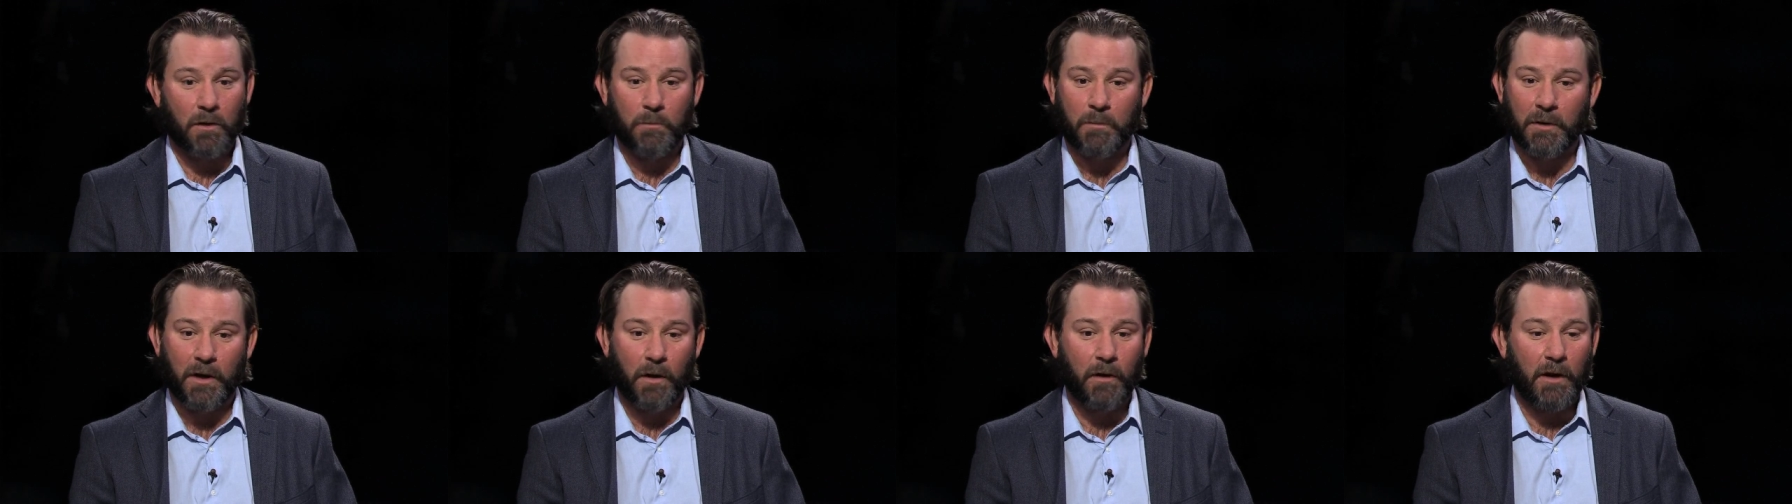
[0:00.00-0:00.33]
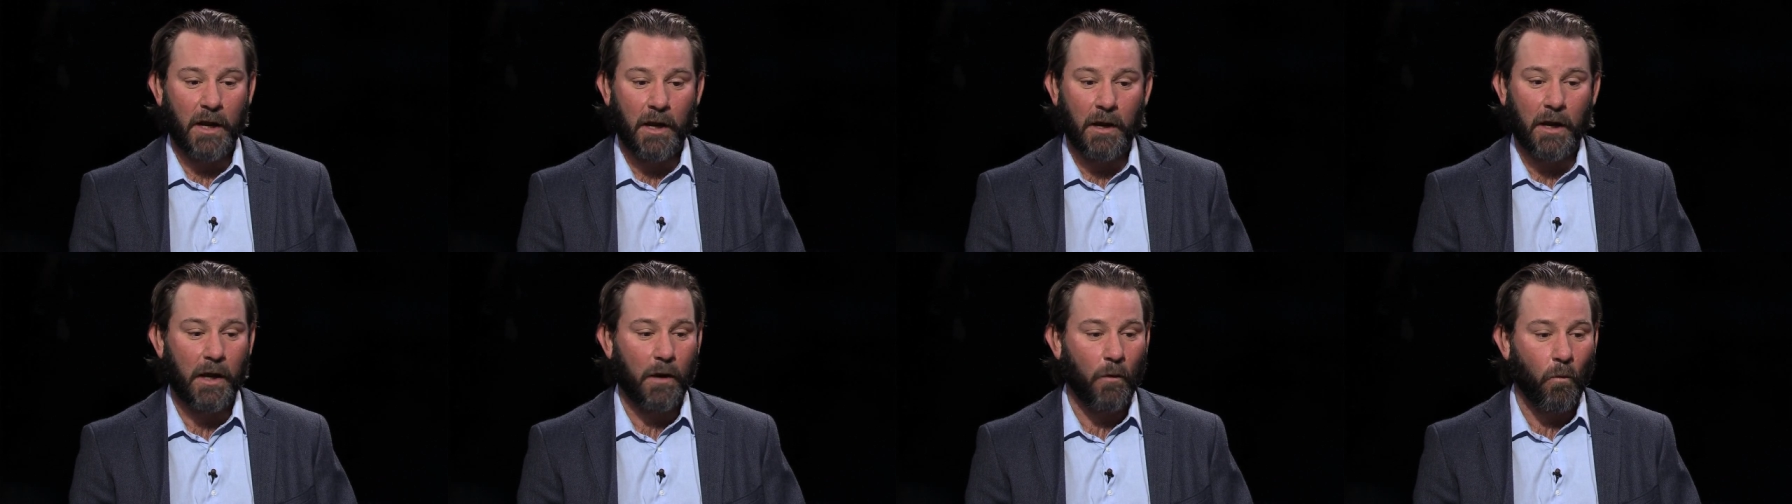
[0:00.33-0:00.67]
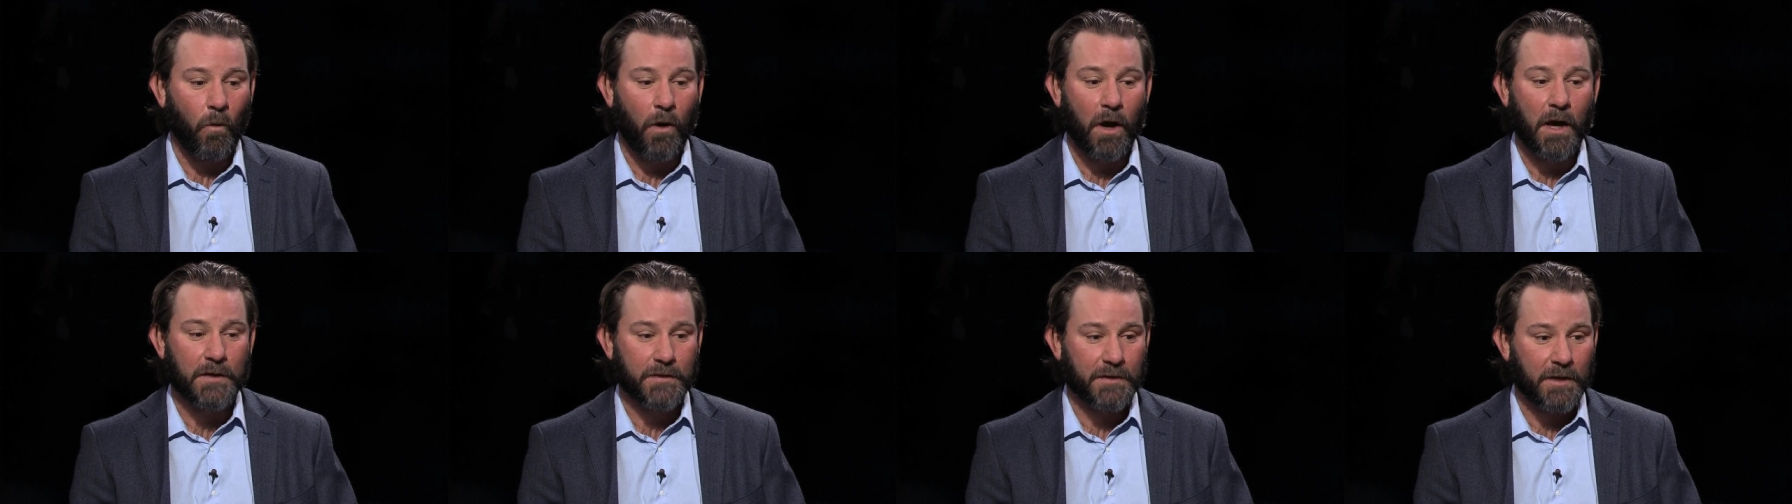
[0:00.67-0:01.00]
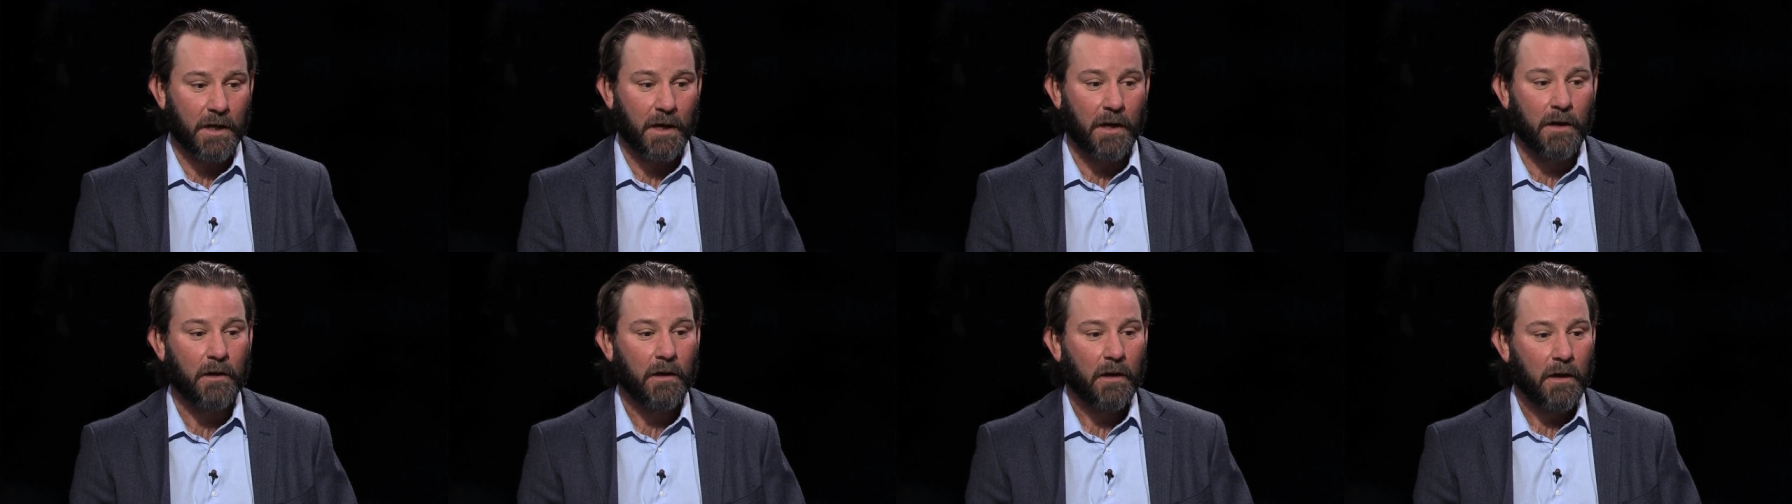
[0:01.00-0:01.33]
But it was
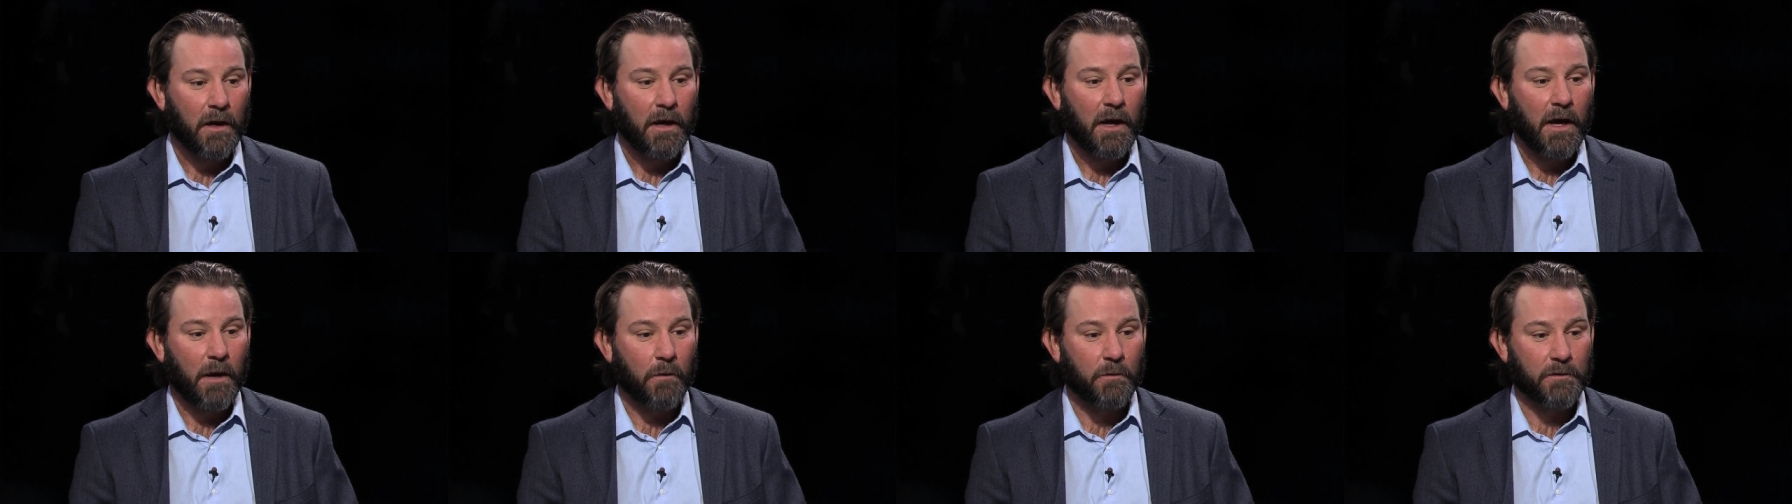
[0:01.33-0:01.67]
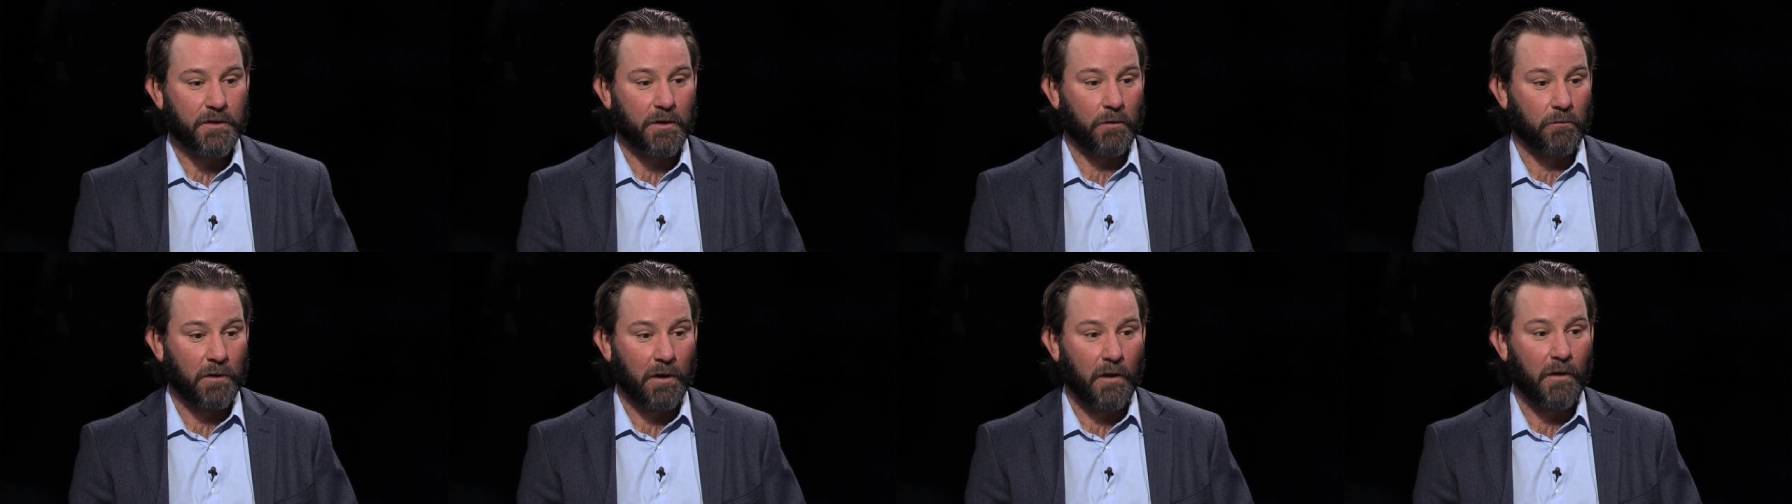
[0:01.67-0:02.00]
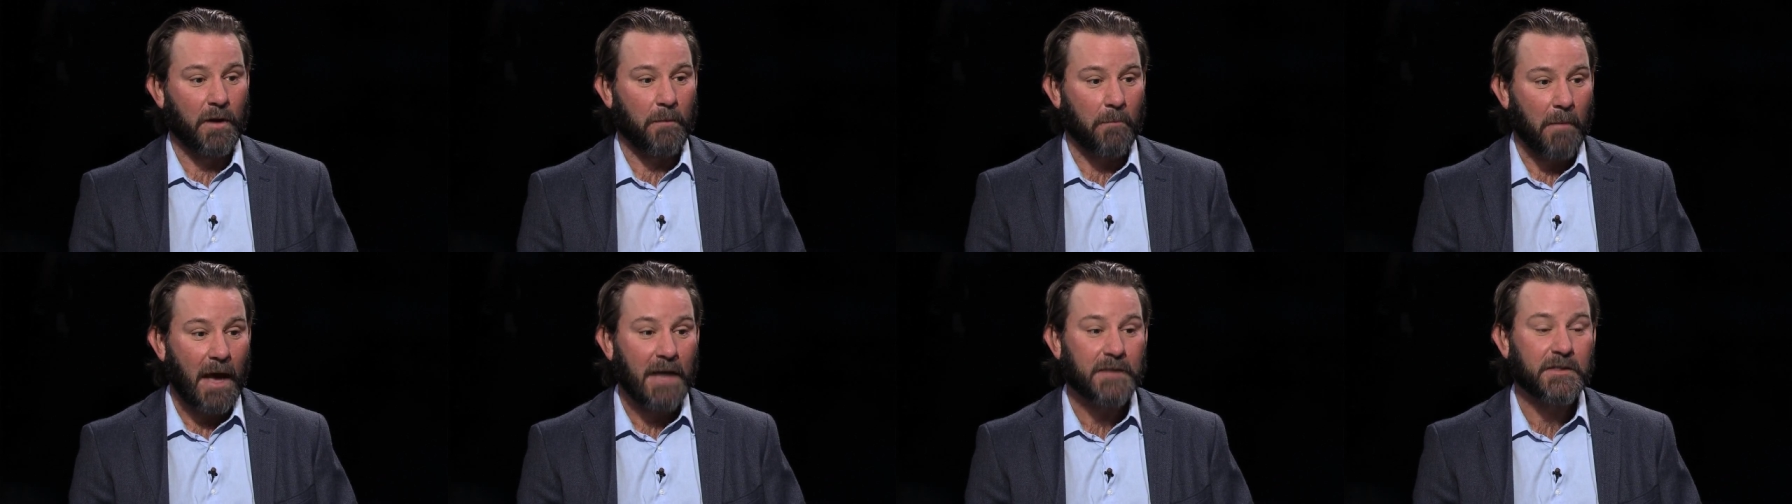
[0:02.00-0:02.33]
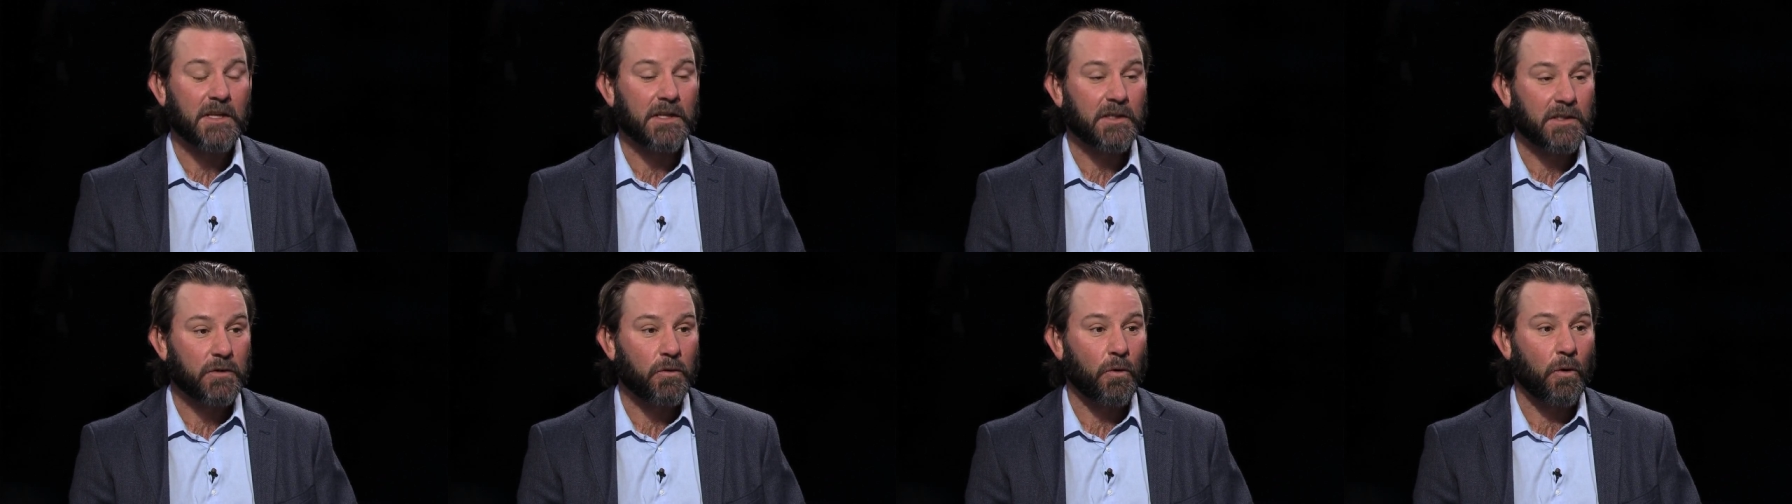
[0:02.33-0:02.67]
a really
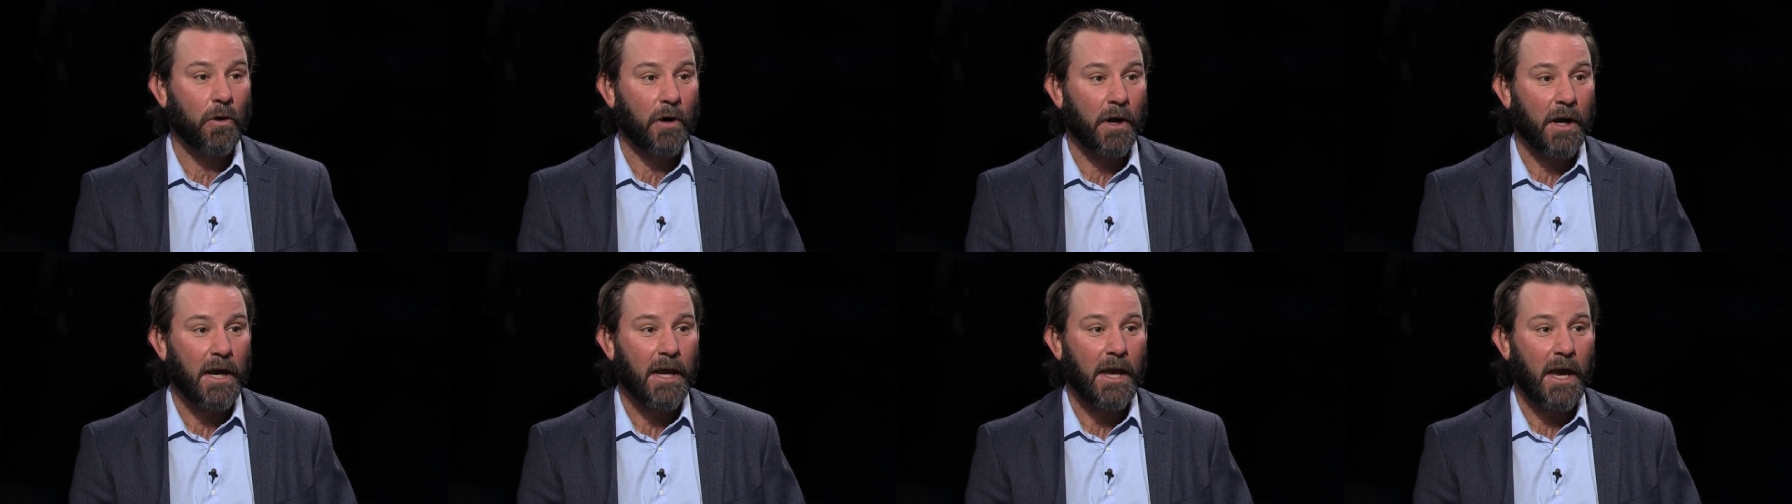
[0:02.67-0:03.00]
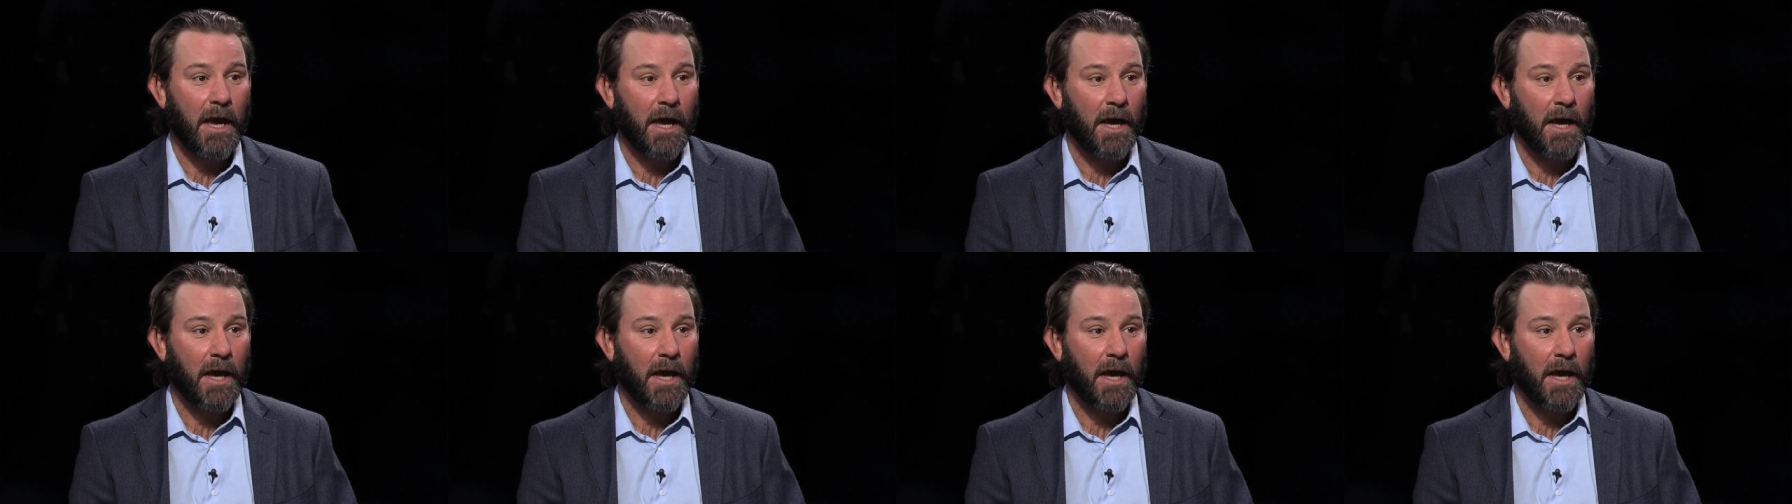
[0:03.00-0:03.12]
messy story,